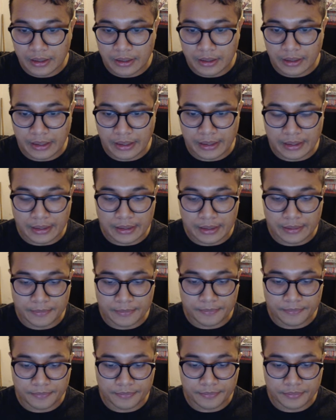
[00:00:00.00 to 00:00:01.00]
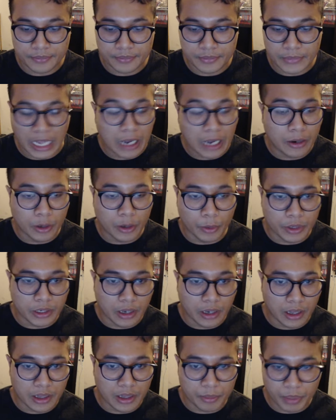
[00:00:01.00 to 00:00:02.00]
like a I don't know what you
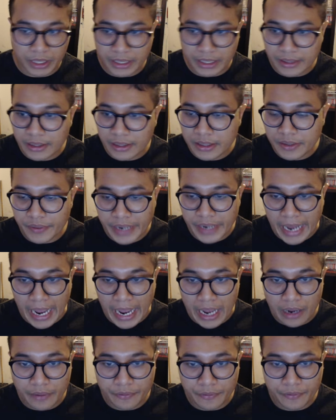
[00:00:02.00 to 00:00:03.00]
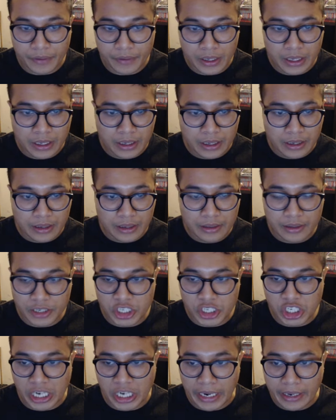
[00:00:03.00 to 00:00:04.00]
call it, but it doesn't even have the
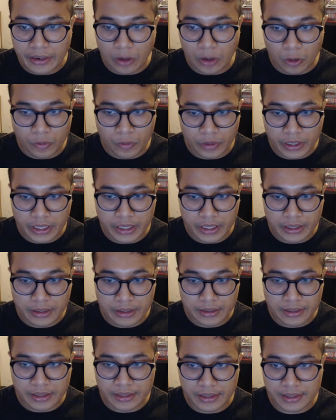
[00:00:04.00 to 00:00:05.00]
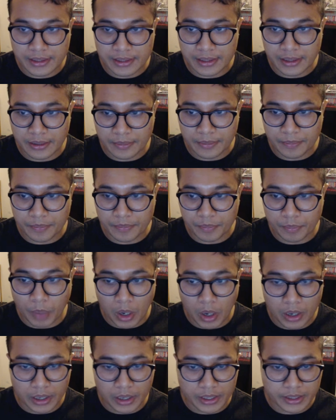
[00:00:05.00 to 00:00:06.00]
shade over it. It's just the
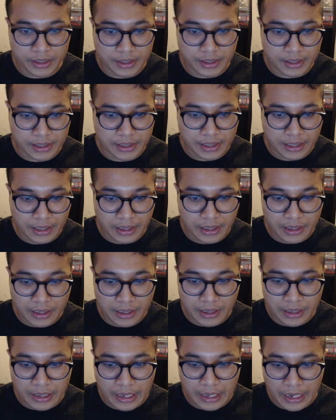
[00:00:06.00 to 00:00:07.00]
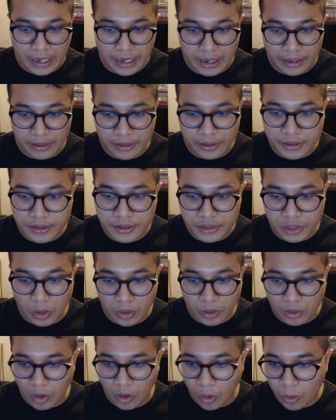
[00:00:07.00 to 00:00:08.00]
bars. And there's an
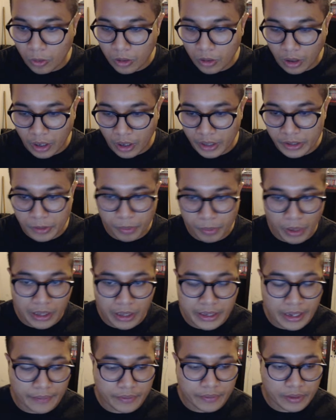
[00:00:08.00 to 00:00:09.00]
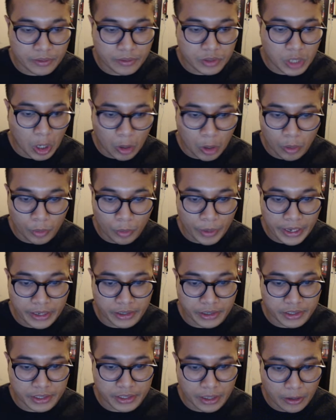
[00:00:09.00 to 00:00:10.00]
old car you probably have to tow away
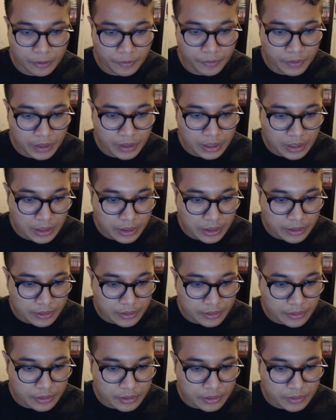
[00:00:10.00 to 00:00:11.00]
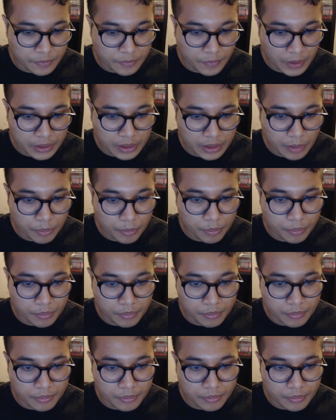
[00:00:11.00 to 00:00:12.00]
yourself. There's fucked up.
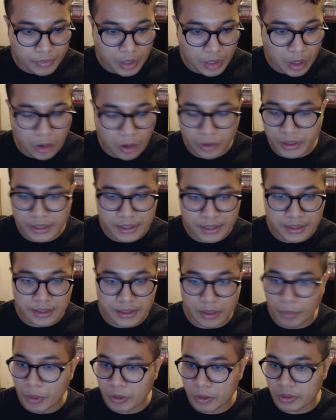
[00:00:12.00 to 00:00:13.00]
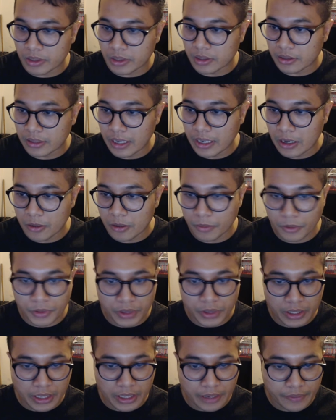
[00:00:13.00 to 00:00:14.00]
Oh, this is the most terrible
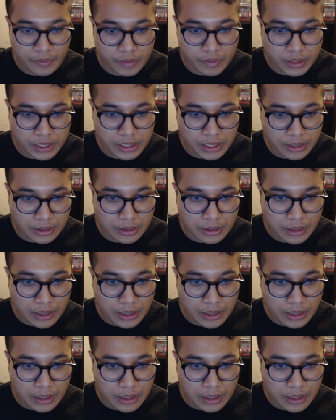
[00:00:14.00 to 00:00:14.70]
thing I've ever seen.